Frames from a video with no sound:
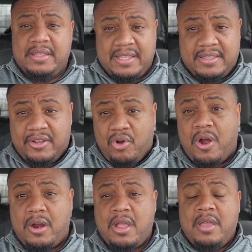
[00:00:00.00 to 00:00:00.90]
than there
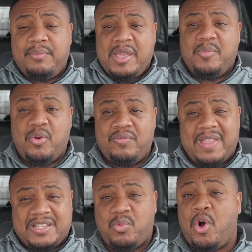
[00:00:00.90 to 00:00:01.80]
are people
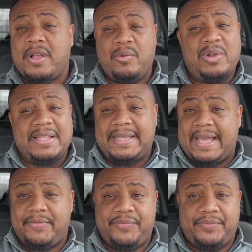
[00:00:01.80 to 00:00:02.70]
that's walking with the light.